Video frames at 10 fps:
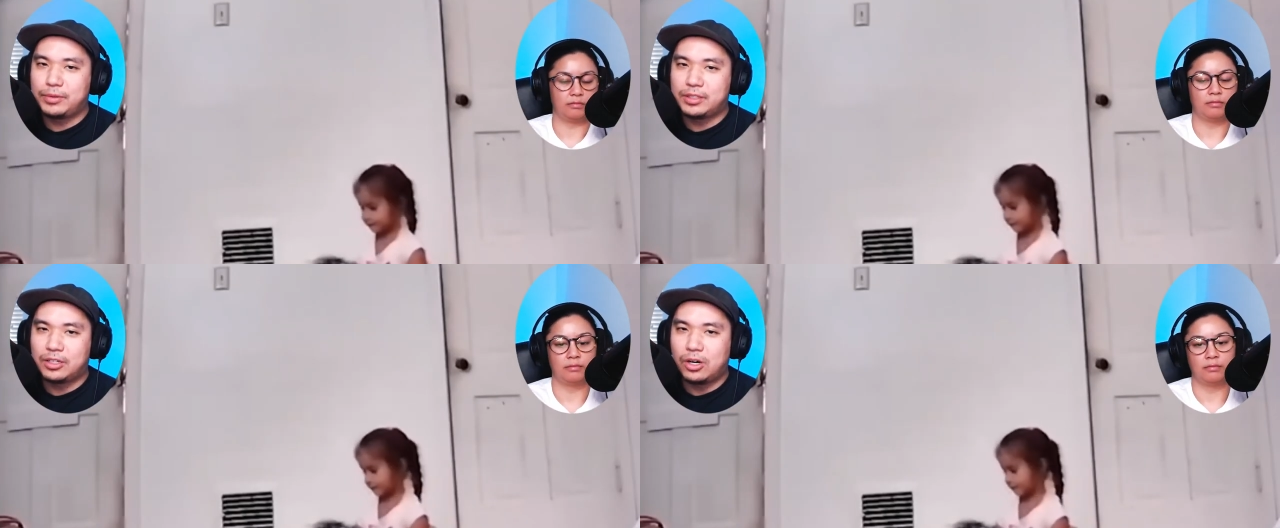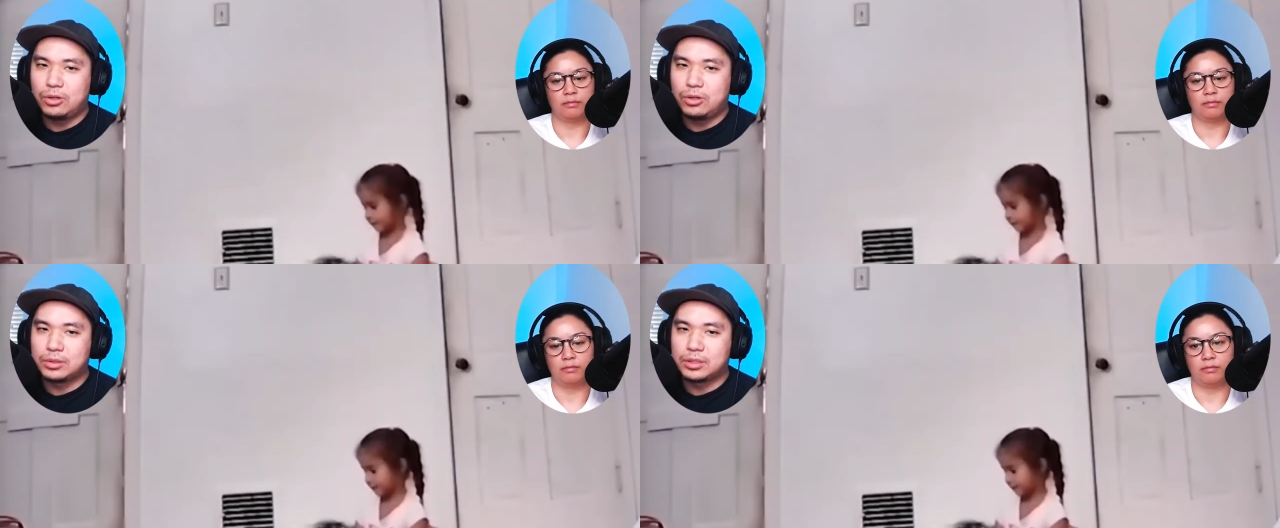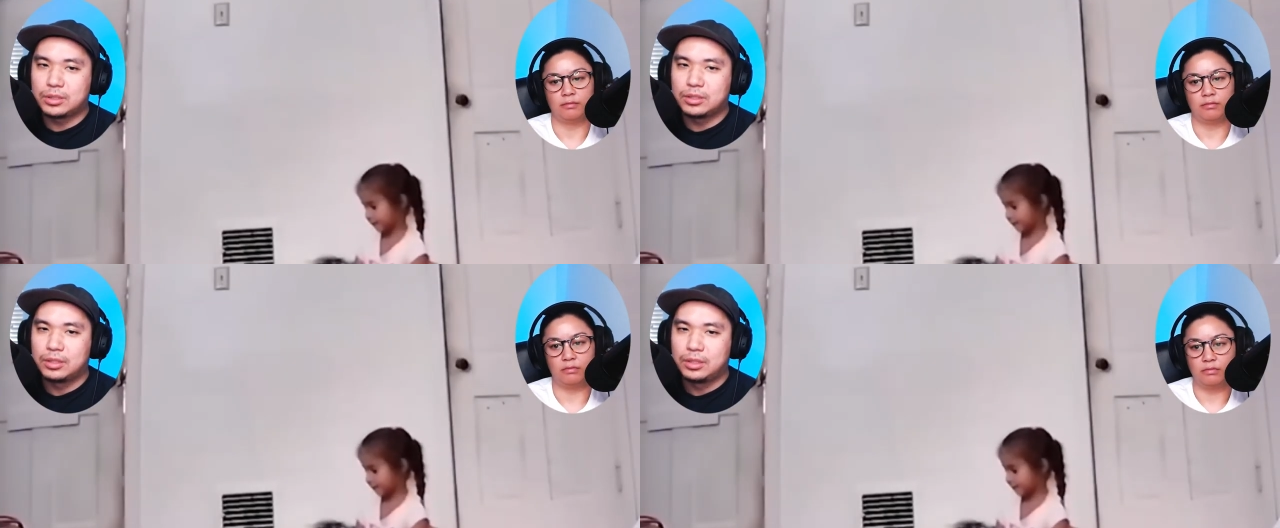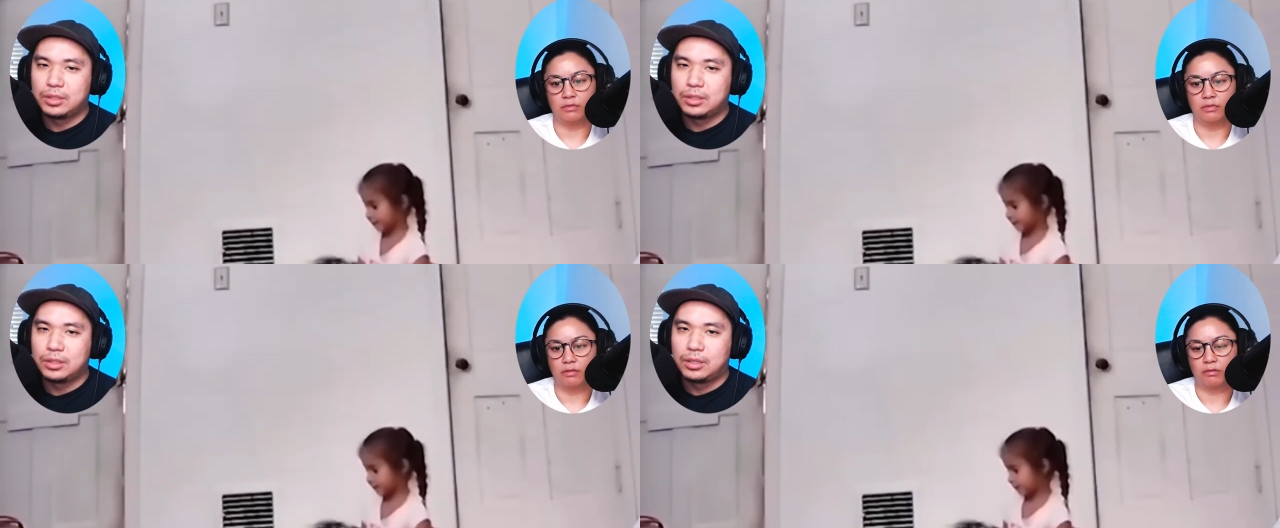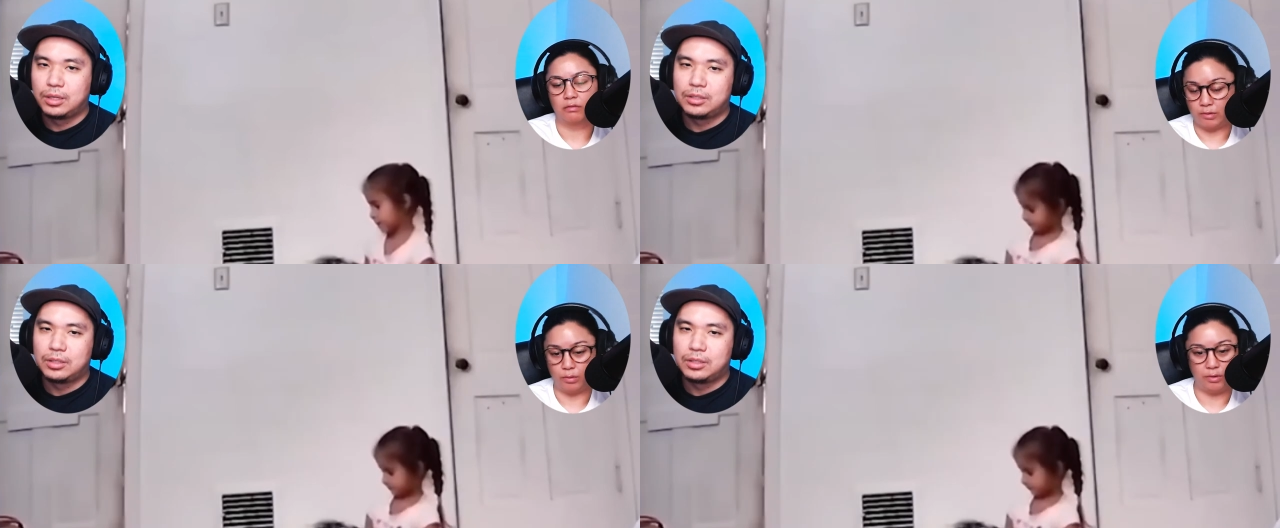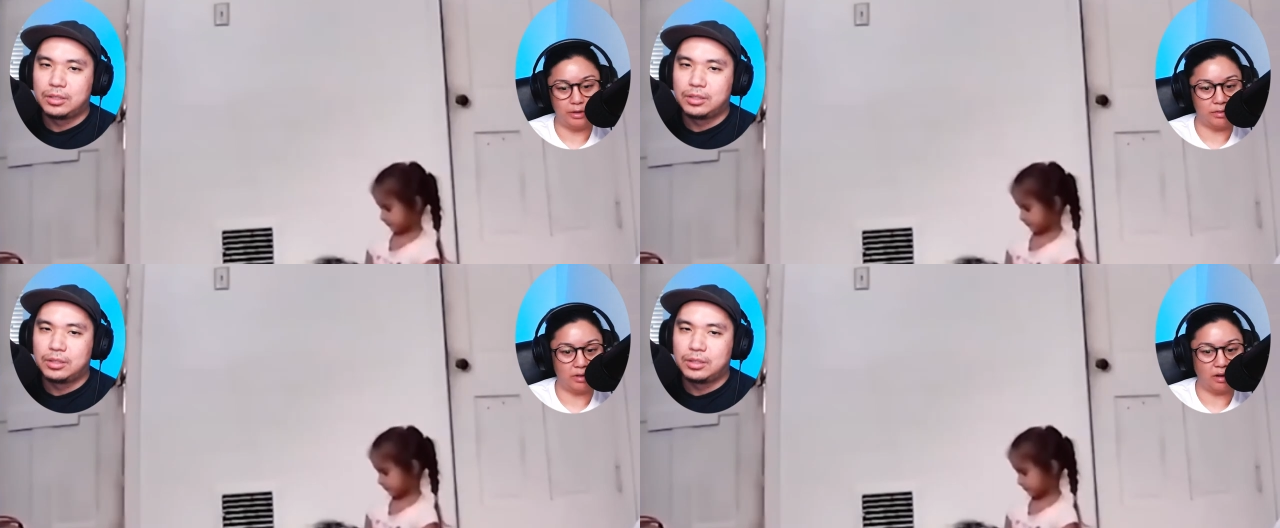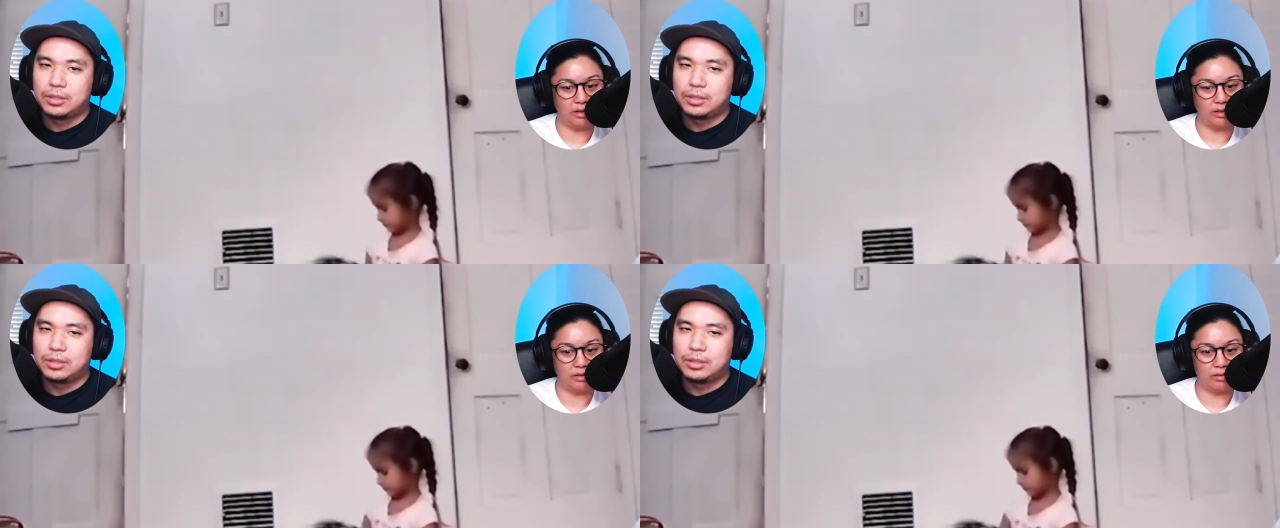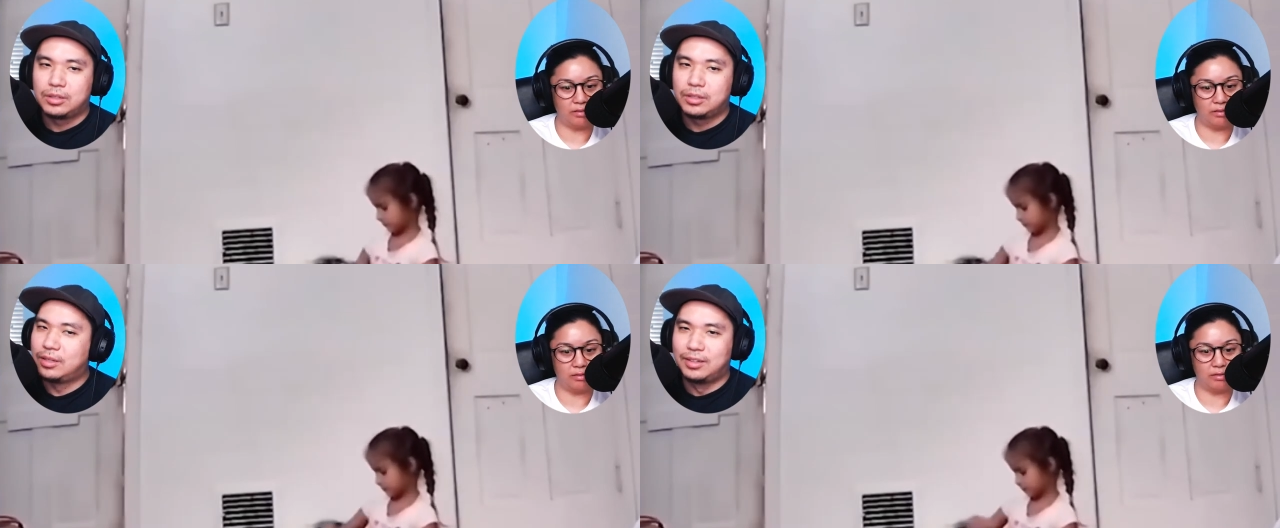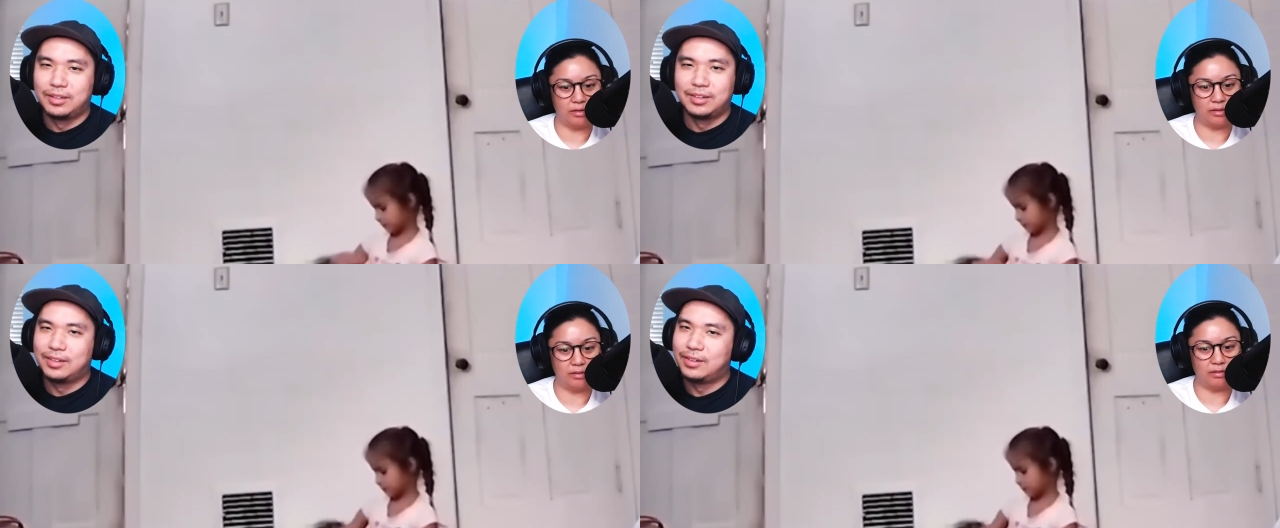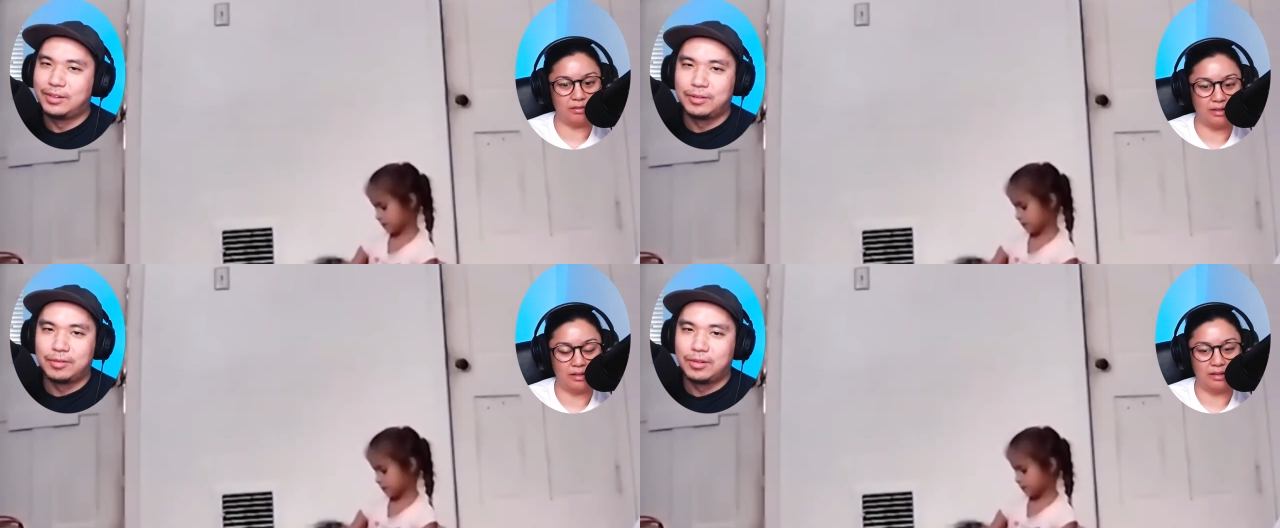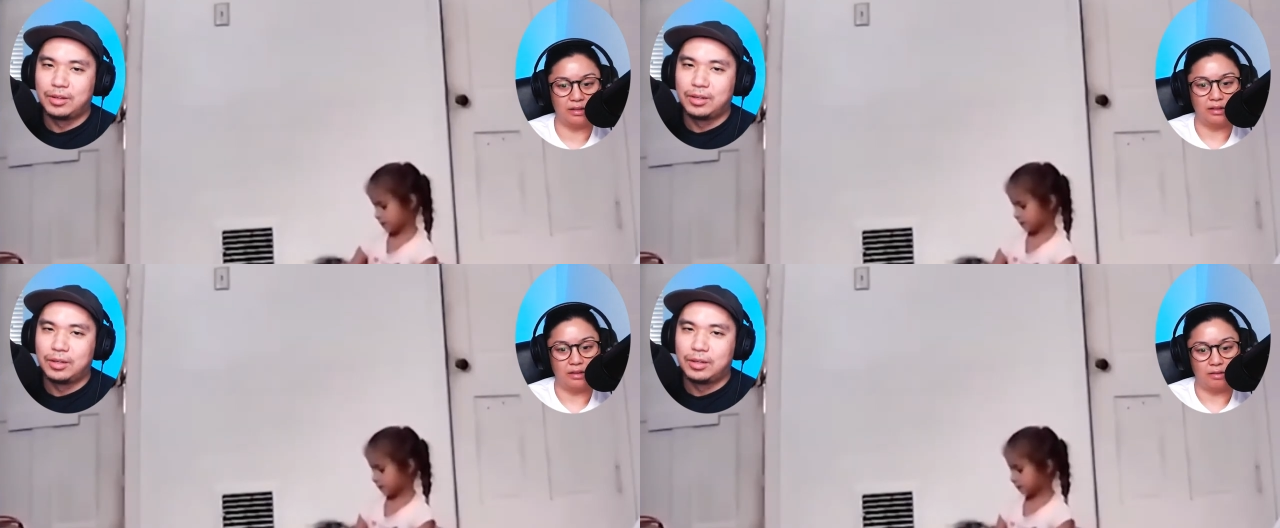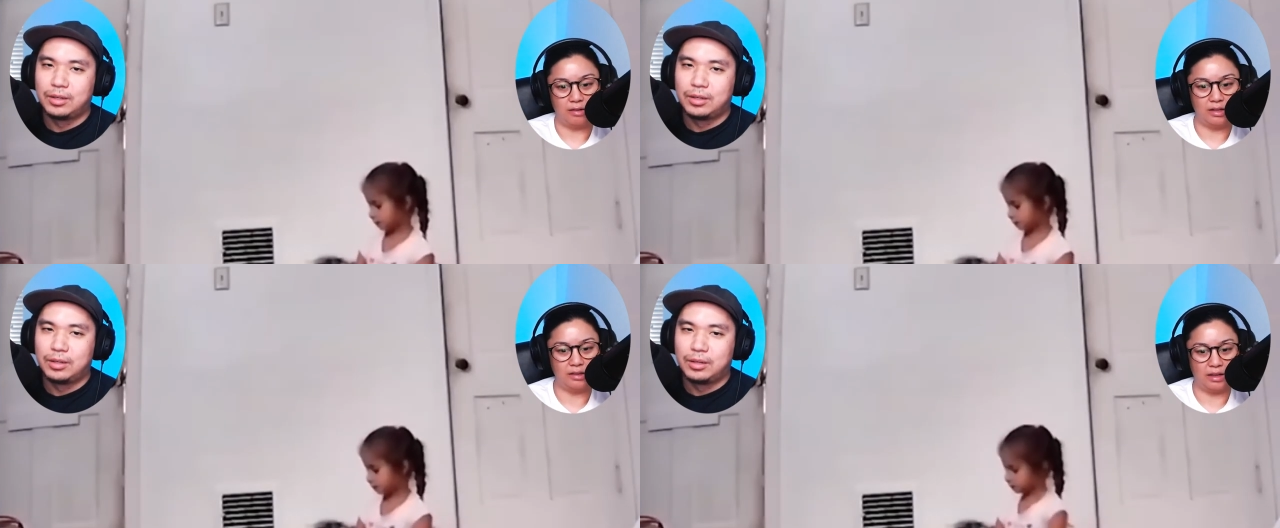Speaker 1: with the ghost.
Speaker 2: Who are you talking to, dude? What